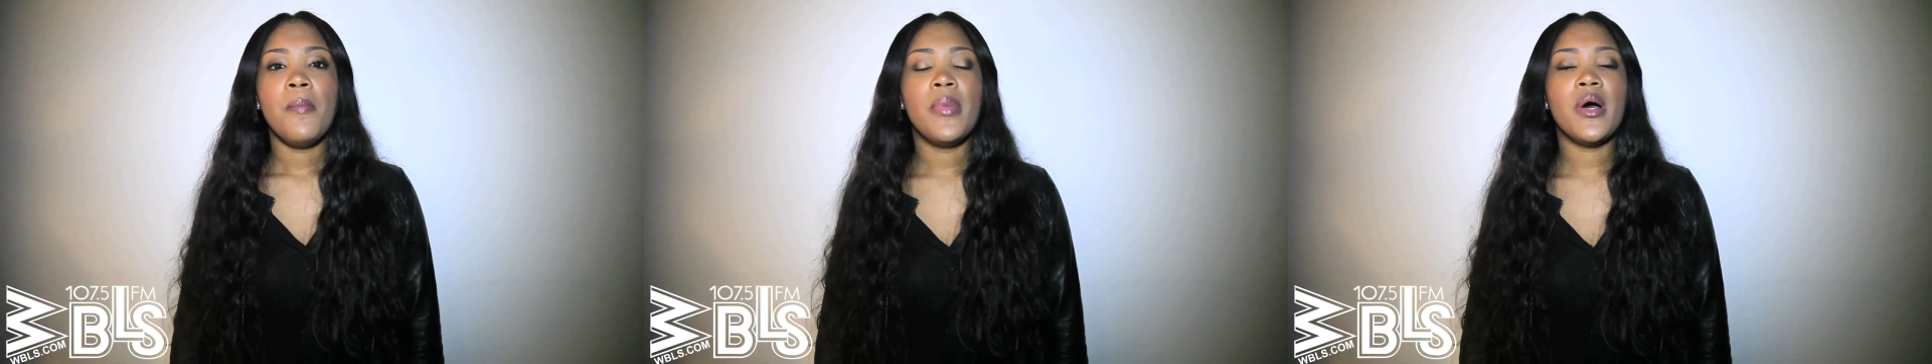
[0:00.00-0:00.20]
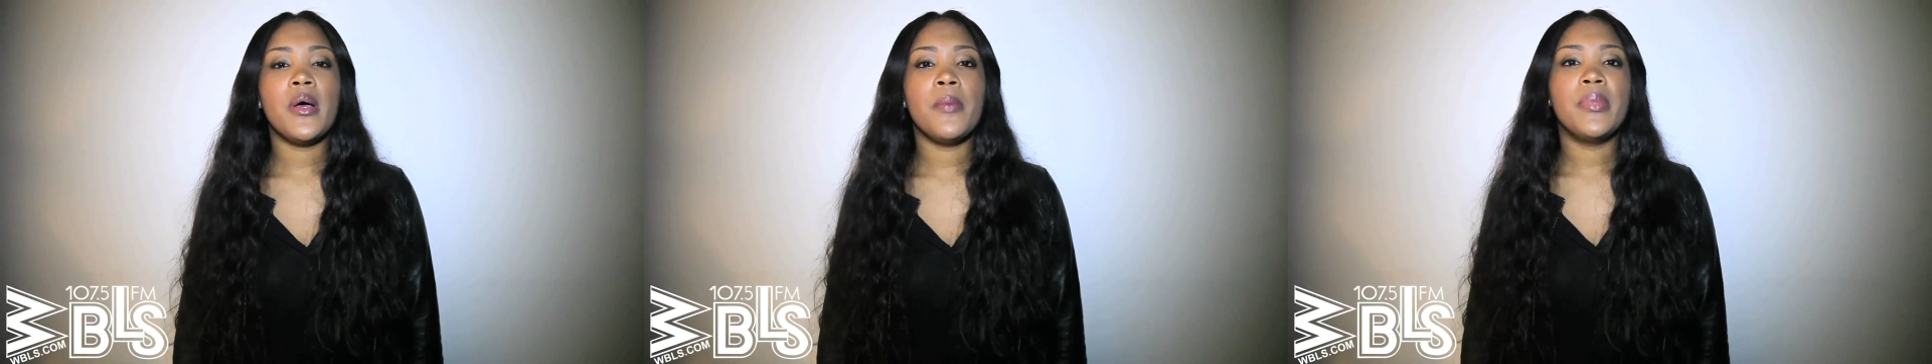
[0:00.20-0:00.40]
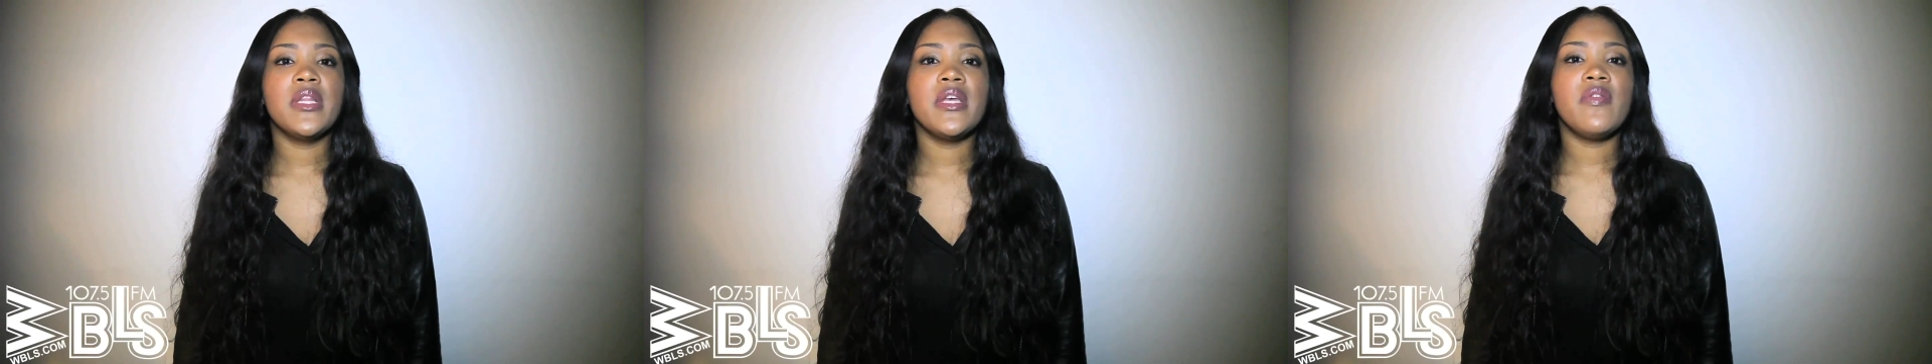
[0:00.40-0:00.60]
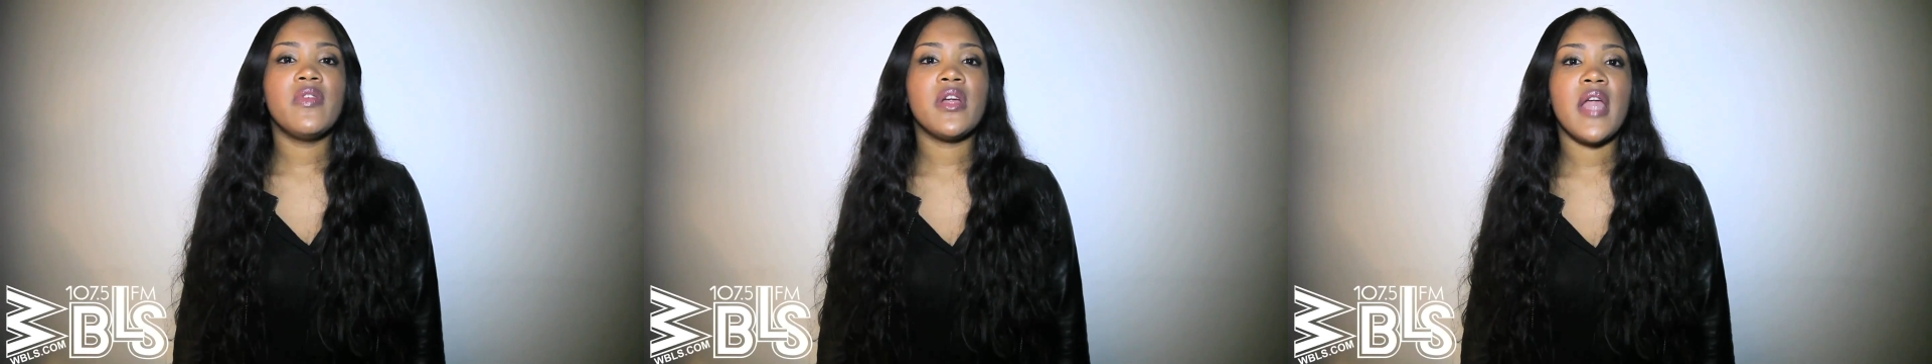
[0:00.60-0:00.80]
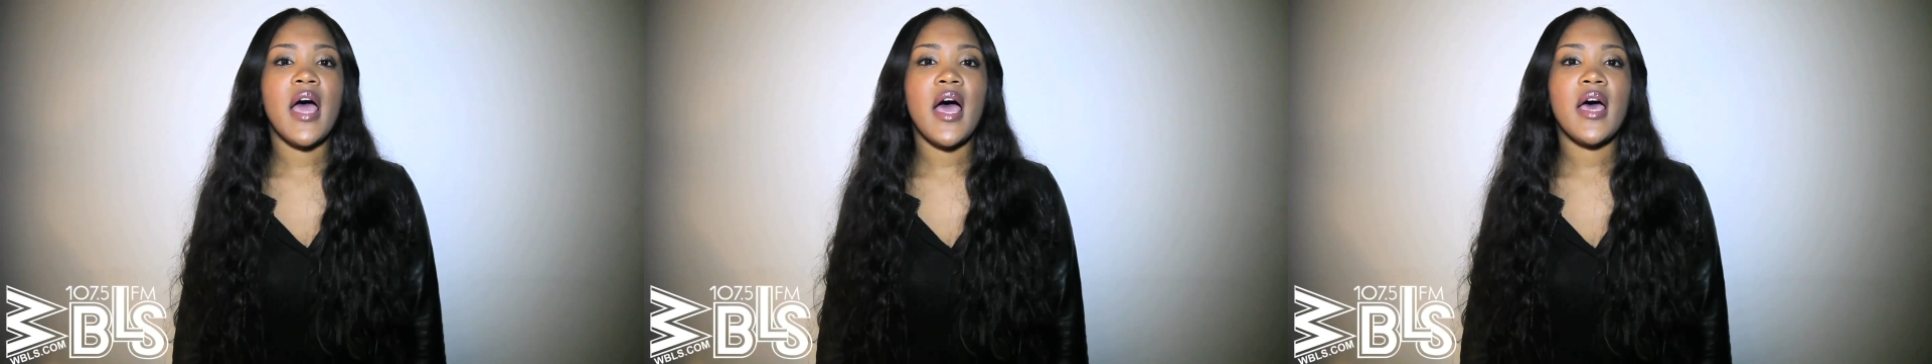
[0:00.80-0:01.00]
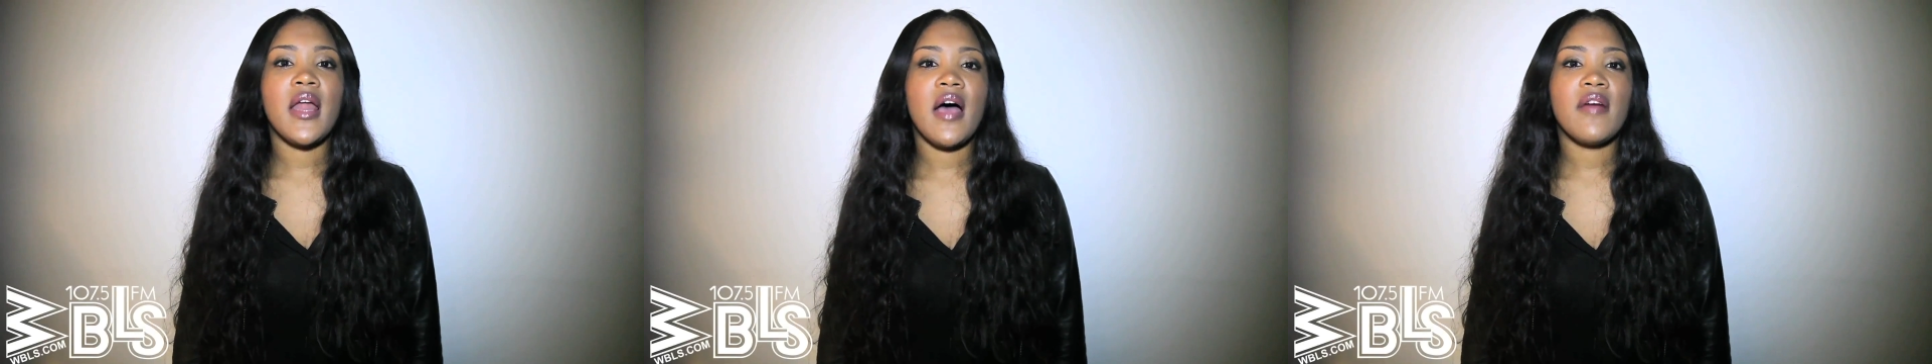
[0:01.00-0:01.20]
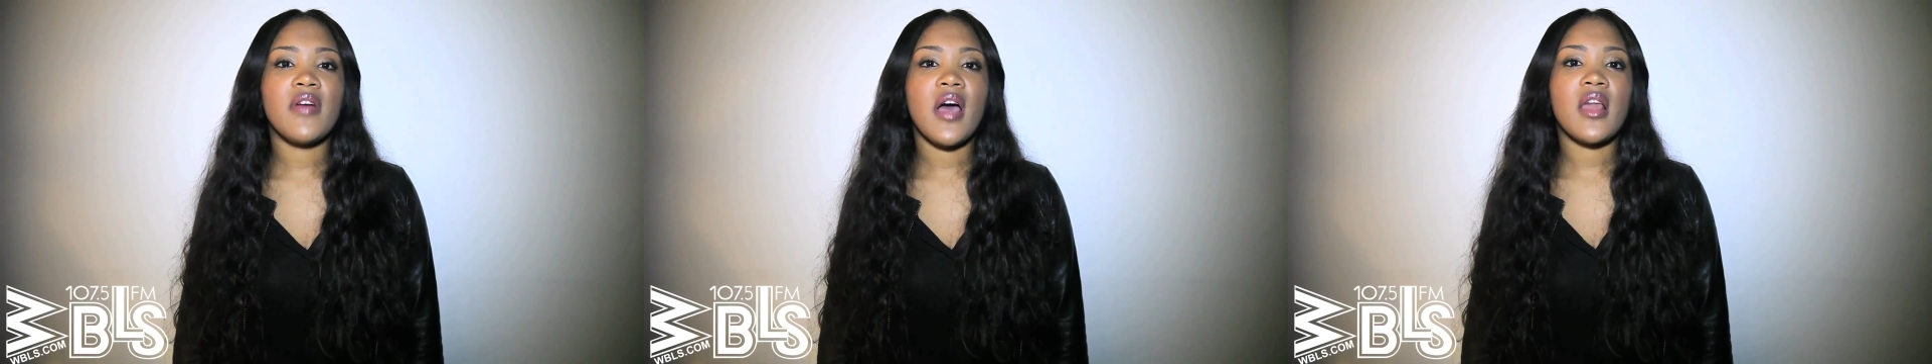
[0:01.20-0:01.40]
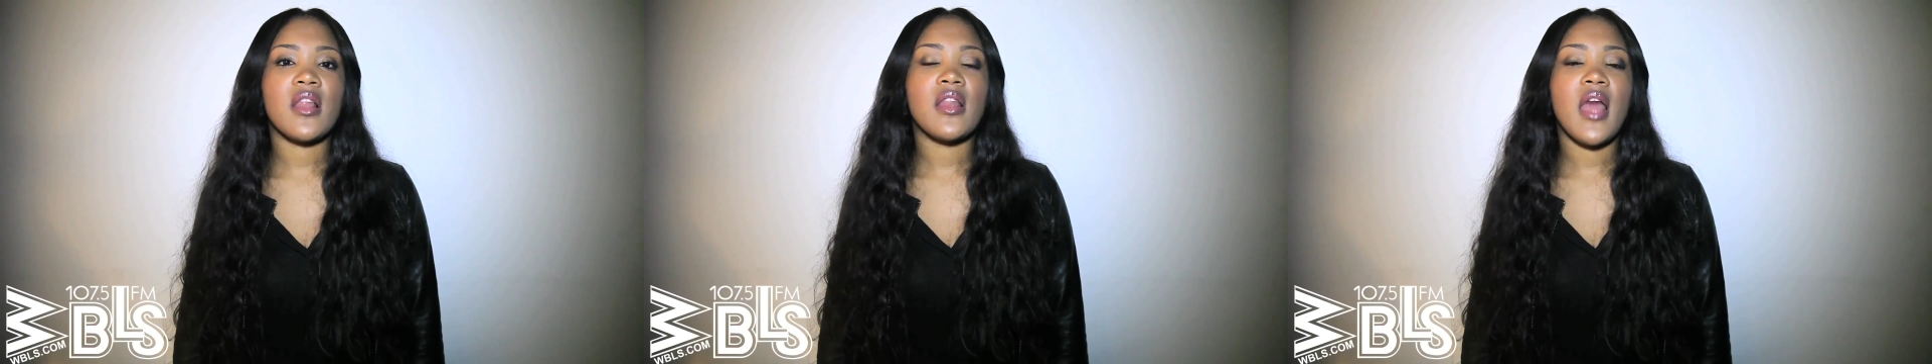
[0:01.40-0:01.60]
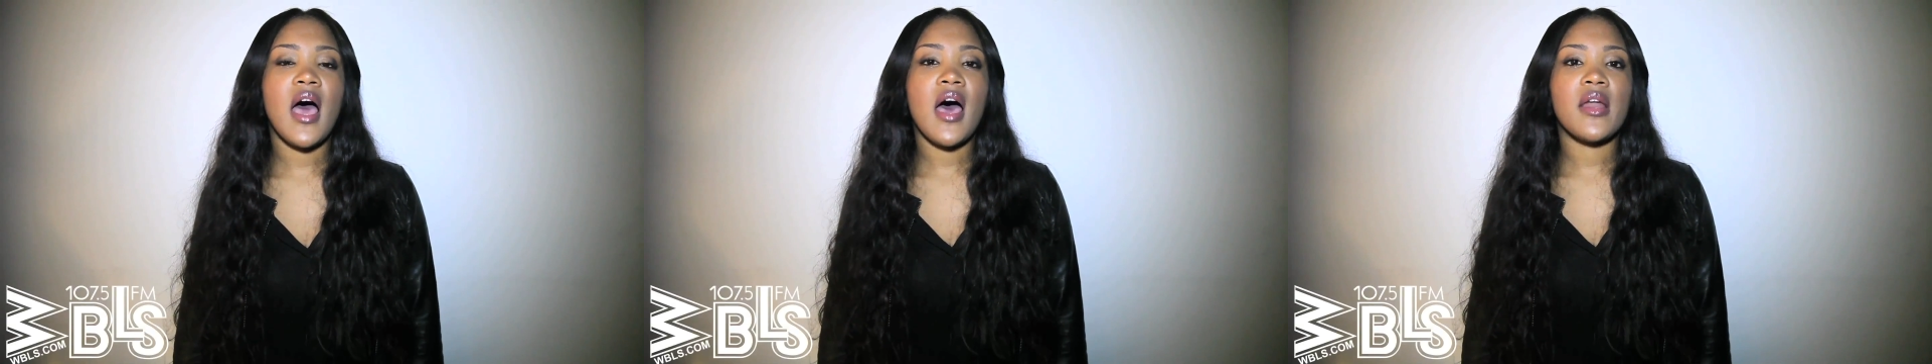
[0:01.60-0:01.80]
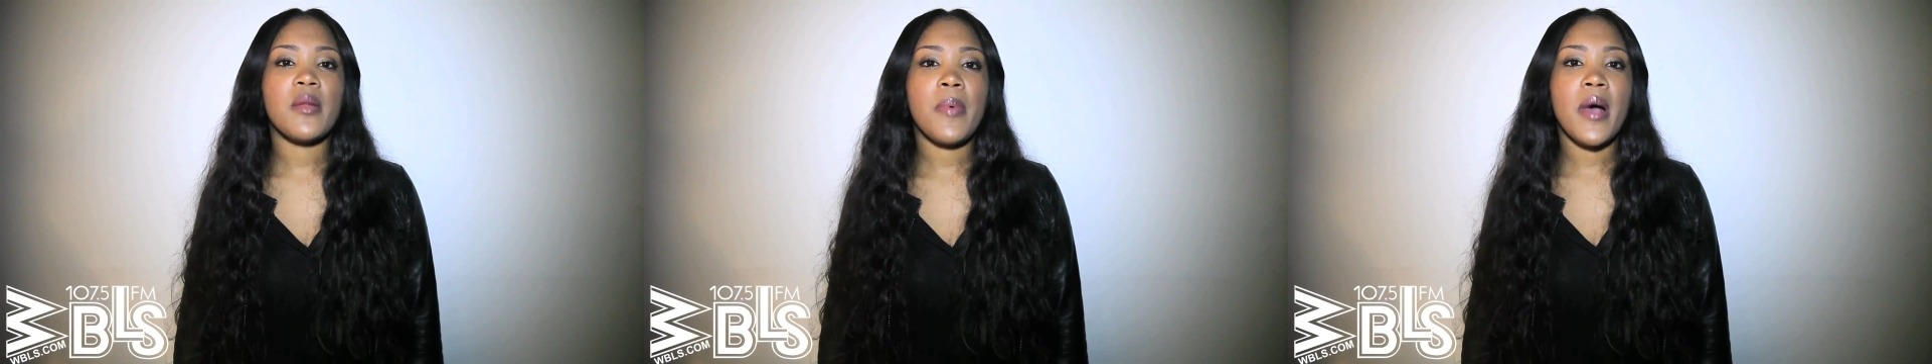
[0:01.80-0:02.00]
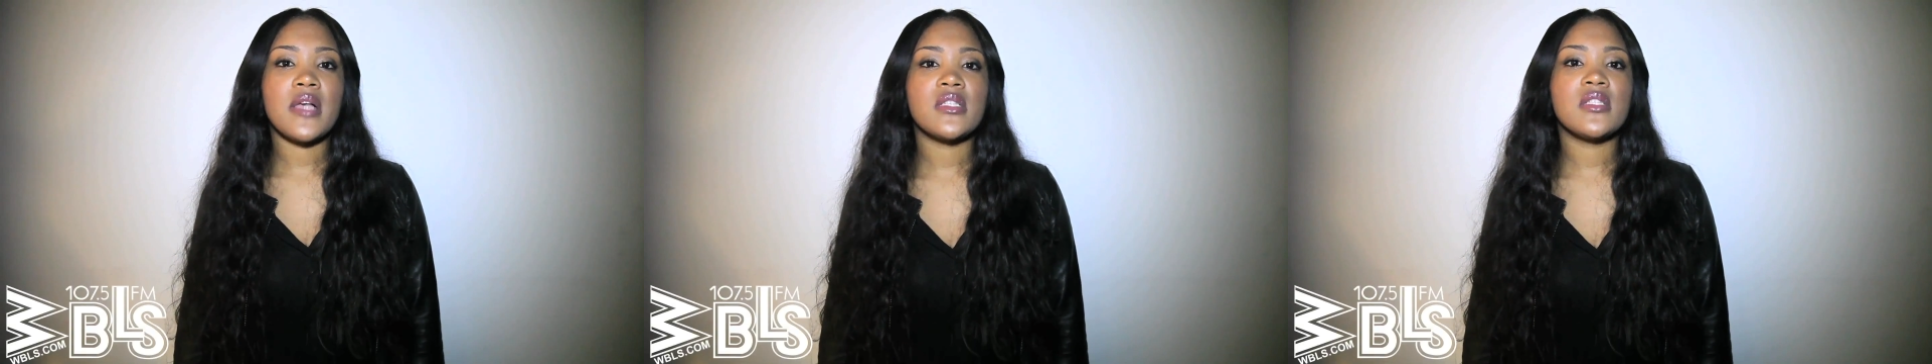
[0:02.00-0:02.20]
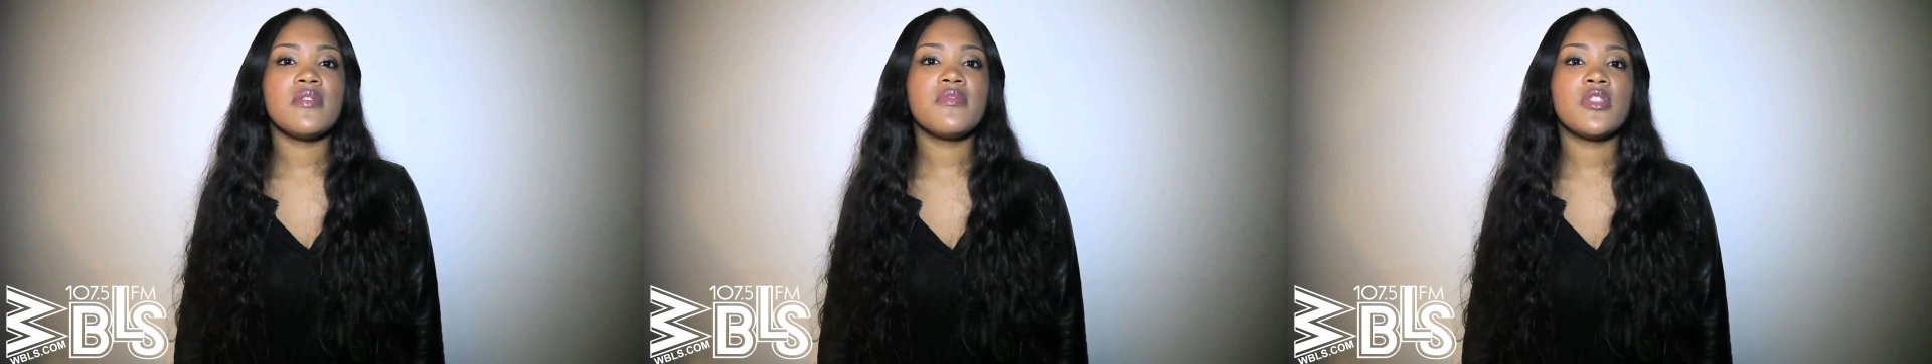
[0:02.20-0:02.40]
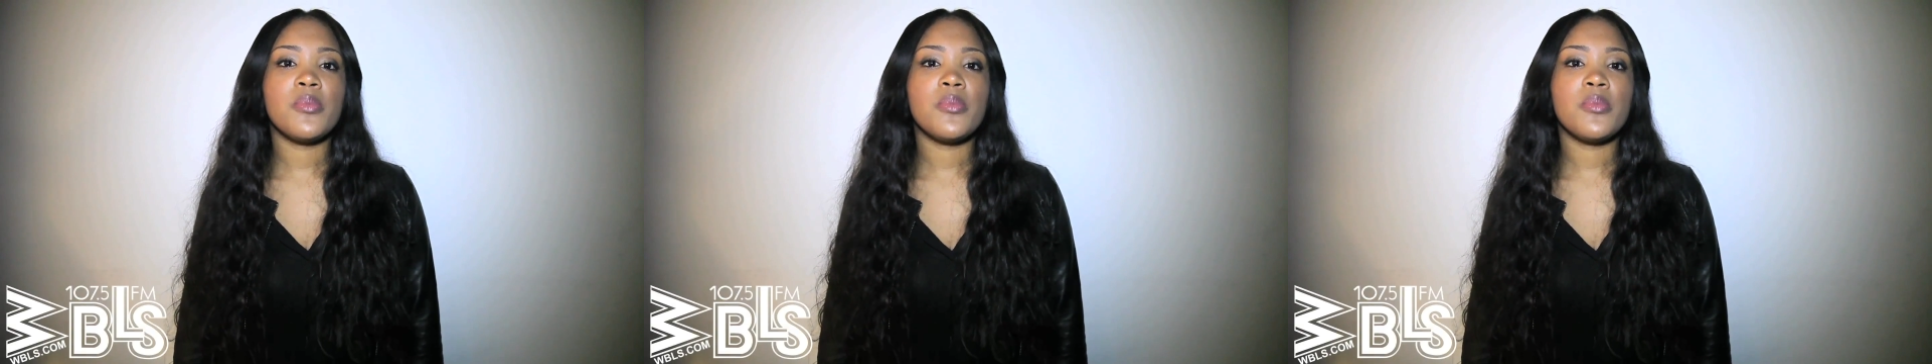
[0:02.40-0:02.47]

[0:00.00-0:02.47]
But believe it or not, I've got a lot of positive